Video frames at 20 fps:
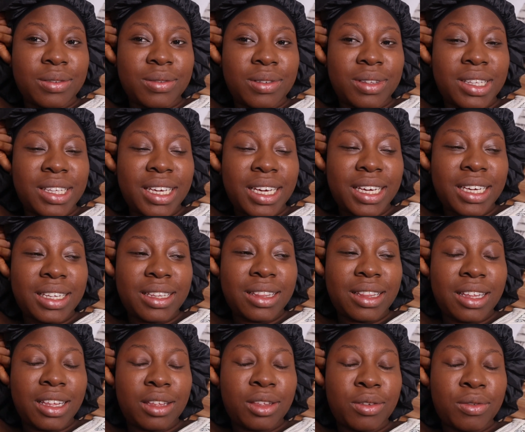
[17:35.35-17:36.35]
Okay,
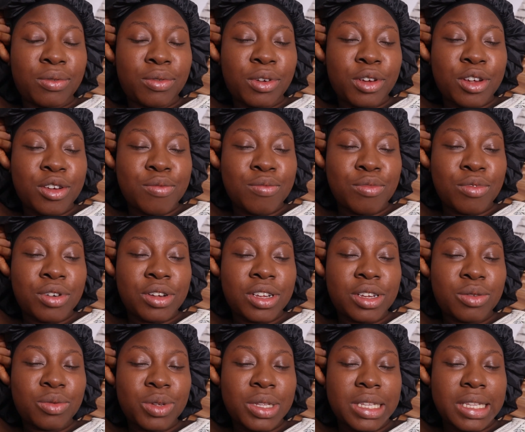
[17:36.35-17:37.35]
thank you very
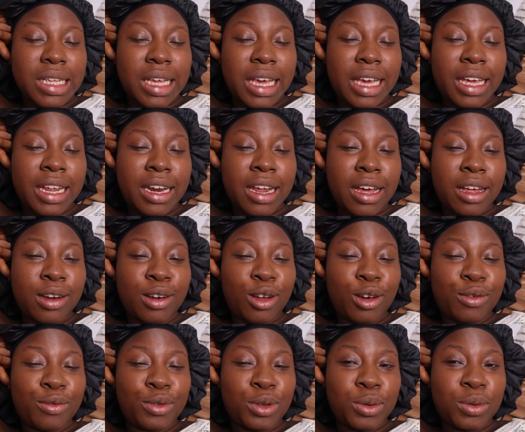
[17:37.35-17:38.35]
much once again. I
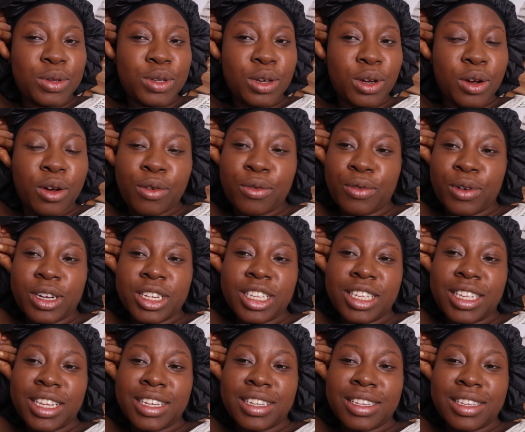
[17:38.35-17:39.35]
love you. It's your girl
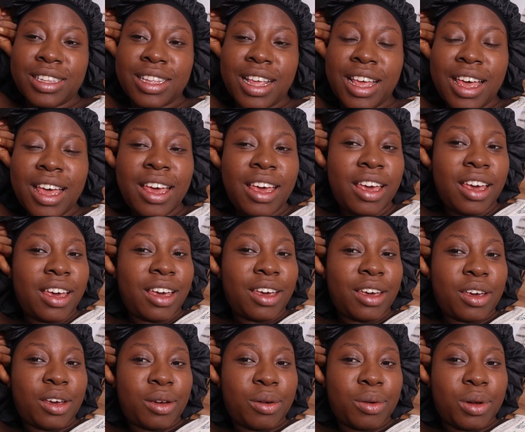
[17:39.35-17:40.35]
Frances
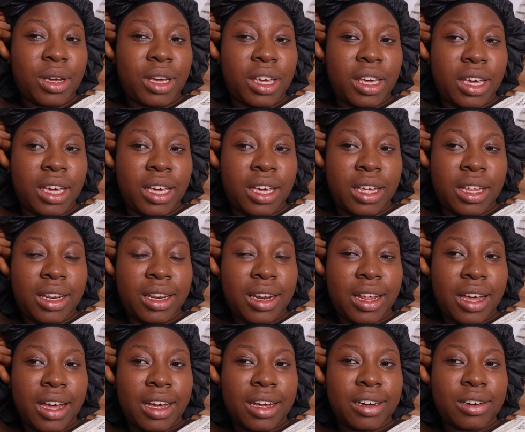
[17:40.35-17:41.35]
here again
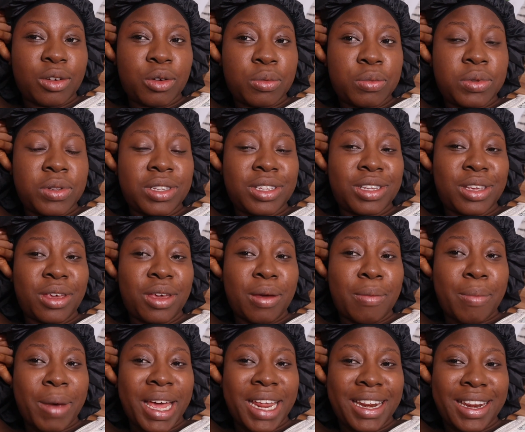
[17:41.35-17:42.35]
and hope to see you
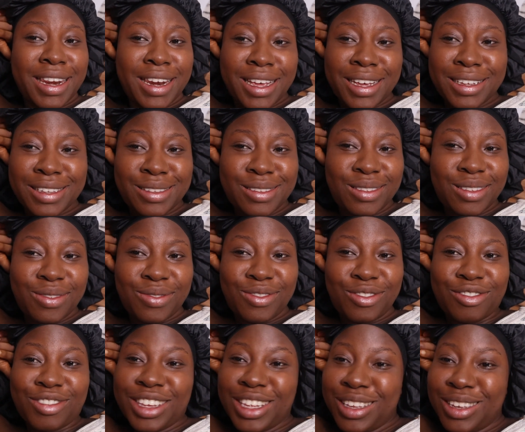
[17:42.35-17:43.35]
in my next
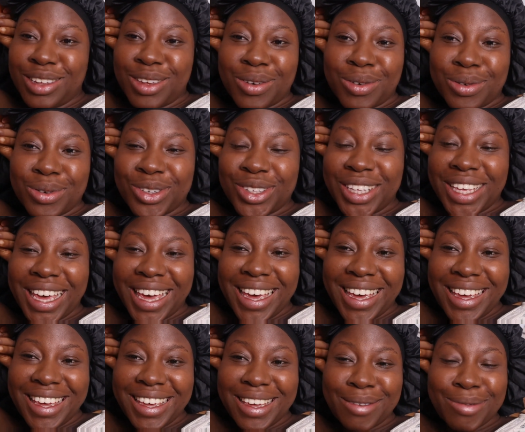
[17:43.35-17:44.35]
video.
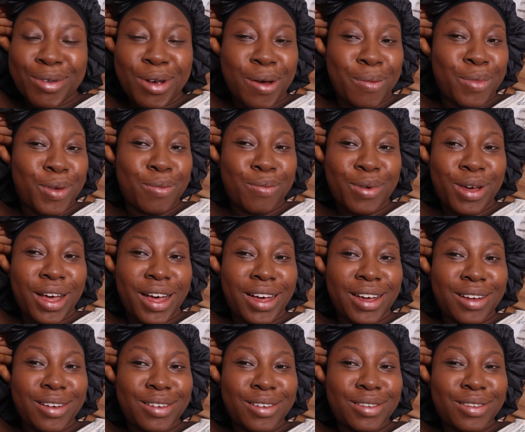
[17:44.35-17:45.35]
Okay, keep coming back.
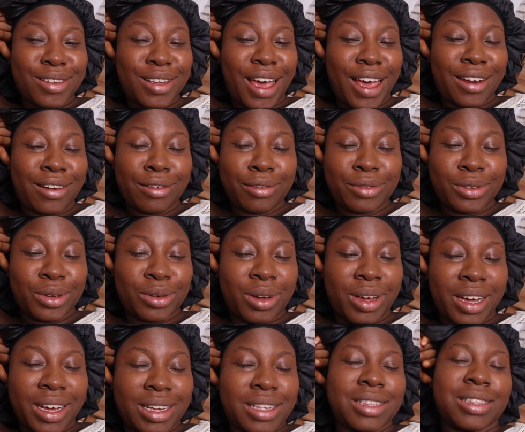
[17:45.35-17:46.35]
I love you
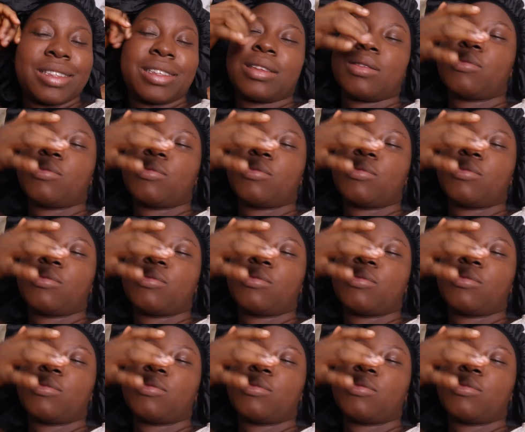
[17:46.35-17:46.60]
guys.